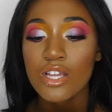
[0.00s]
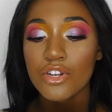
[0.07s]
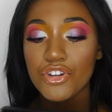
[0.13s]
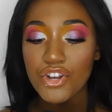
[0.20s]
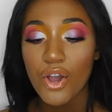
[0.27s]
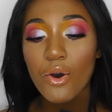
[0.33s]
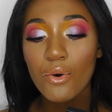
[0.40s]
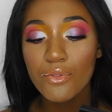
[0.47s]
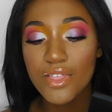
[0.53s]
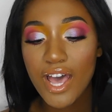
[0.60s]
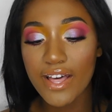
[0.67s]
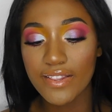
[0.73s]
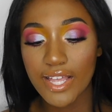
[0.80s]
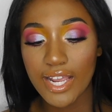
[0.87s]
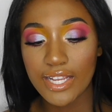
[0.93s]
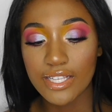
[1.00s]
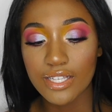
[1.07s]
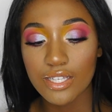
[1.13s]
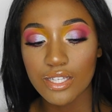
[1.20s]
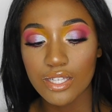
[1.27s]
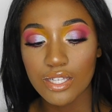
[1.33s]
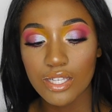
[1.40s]
know that like
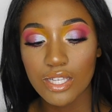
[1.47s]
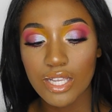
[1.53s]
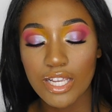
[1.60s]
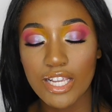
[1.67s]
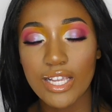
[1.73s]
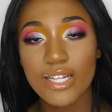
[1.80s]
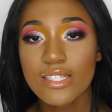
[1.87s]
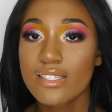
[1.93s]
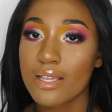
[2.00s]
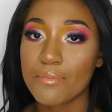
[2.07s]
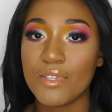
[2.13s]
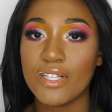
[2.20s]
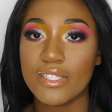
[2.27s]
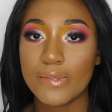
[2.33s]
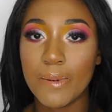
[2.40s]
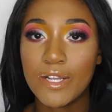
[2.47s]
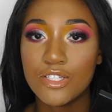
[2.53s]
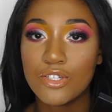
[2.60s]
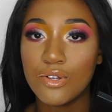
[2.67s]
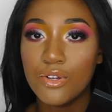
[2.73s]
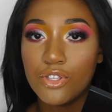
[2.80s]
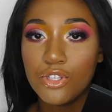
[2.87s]
it is something
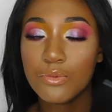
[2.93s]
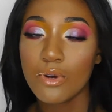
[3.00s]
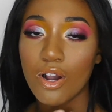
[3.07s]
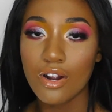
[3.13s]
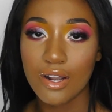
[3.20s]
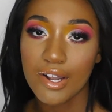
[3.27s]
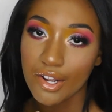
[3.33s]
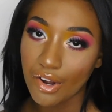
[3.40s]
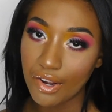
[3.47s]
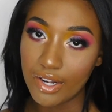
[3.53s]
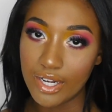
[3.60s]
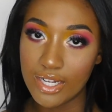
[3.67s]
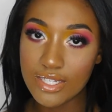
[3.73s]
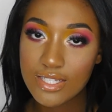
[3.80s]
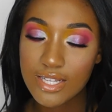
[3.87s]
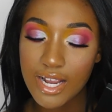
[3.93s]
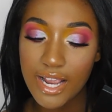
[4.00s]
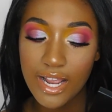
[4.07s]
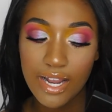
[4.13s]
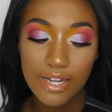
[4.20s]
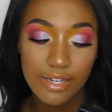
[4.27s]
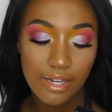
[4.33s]
special. You are an artist,
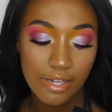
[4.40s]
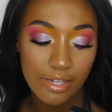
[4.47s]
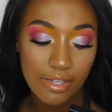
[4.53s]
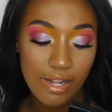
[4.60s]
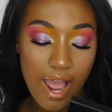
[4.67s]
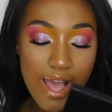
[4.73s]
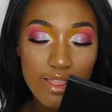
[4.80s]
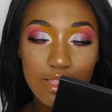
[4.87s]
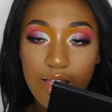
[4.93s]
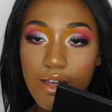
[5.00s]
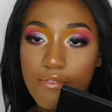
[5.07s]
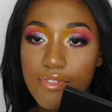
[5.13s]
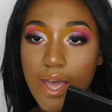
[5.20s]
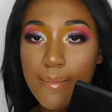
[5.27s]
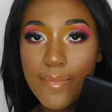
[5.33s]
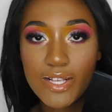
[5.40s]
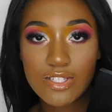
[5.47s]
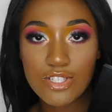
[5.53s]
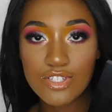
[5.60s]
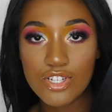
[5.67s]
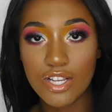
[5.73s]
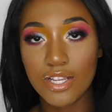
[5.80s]
and I love that
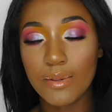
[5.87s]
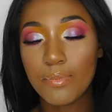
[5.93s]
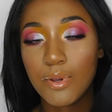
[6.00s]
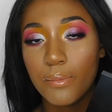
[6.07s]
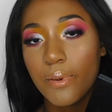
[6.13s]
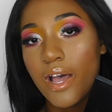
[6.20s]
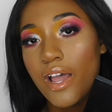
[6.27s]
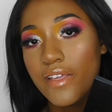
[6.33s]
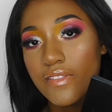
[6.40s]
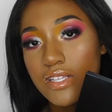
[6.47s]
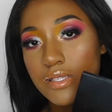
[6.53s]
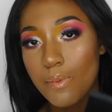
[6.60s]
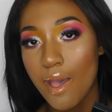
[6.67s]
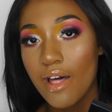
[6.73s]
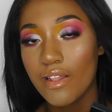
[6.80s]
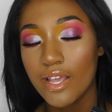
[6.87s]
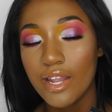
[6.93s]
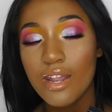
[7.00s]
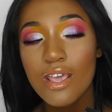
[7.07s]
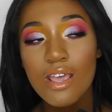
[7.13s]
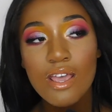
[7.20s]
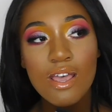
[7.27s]
message that he put behind this
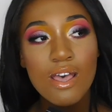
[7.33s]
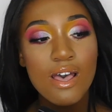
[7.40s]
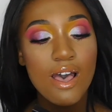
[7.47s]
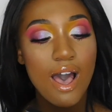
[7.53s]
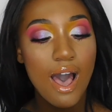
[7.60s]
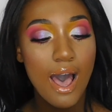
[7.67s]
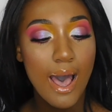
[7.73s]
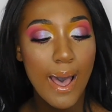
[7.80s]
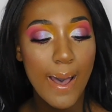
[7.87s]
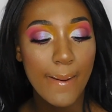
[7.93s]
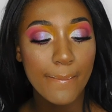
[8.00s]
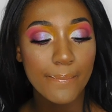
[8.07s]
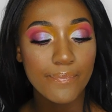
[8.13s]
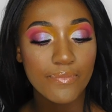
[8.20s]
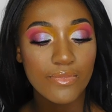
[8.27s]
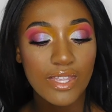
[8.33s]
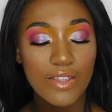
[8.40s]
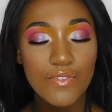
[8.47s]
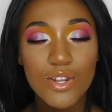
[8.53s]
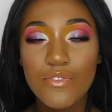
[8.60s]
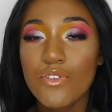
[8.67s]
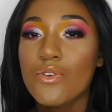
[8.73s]
palette.
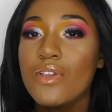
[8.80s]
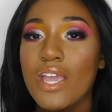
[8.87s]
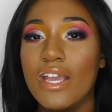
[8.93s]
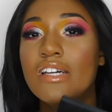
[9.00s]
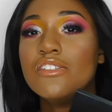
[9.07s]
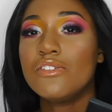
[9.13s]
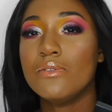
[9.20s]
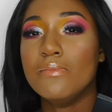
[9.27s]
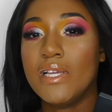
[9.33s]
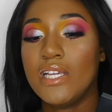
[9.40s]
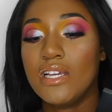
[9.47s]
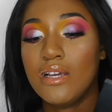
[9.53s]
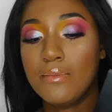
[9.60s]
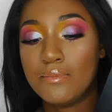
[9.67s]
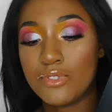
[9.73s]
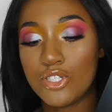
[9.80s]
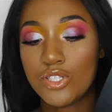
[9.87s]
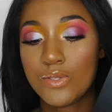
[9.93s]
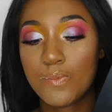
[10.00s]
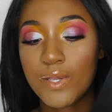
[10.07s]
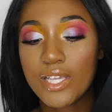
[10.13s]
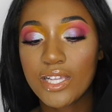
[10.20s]
Even if you can't do makeup,
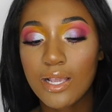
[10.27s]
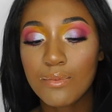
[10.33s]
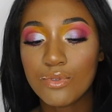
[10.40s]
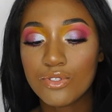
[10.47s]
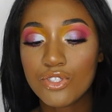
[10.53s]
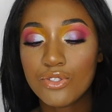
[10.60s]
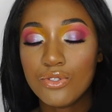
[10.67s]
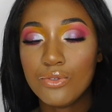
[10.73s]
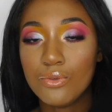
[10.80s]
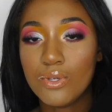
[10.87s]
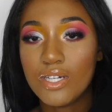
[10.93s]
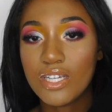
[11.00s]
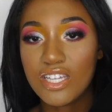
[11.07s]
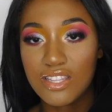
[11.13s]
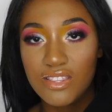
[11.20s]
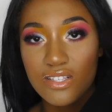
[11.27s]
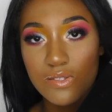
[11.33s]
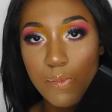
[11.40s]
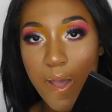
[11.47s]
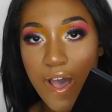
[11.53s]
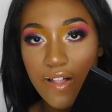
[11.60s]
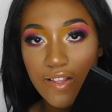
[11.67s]
just being able to get this
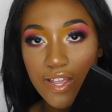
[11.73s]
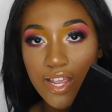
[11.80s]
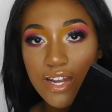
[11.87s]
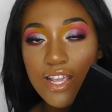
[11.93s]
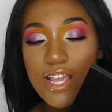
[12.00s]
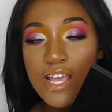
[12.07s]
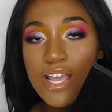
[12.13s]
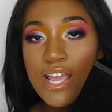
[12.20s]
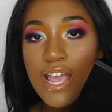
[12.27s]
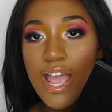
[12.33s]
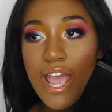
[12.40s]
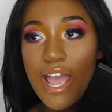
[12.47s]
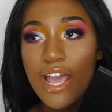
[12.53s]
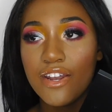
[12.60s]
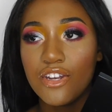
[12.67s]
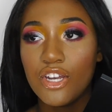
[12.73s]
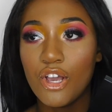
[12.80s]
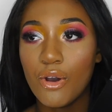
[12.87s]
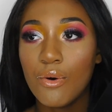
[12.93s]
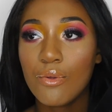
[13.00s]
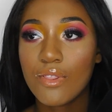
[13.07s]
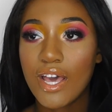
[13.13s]
palette and
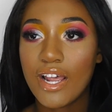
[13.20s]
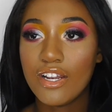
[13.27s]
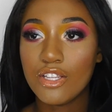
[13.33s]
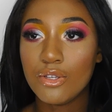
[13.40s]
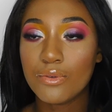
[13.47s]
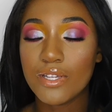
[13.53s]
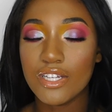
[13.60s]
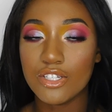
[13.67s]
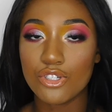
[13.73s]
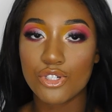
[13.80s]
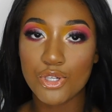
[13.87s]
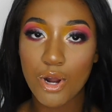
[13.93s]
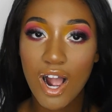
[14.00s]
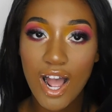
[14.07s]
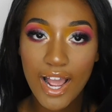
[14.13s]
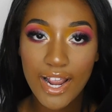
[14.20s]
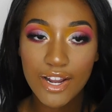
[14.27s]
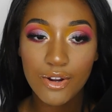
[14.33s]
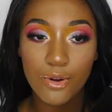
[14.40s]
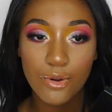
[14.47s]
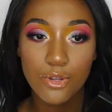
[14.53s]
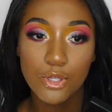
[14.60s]
know that you can try,
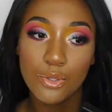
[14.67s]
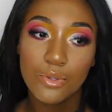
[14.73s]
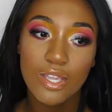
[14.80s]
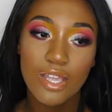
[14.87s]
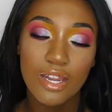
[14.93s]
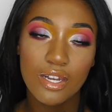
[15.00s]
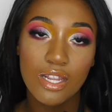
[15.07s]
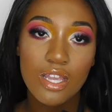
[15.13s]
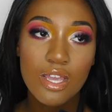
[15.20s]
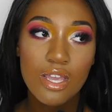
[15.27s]
or you can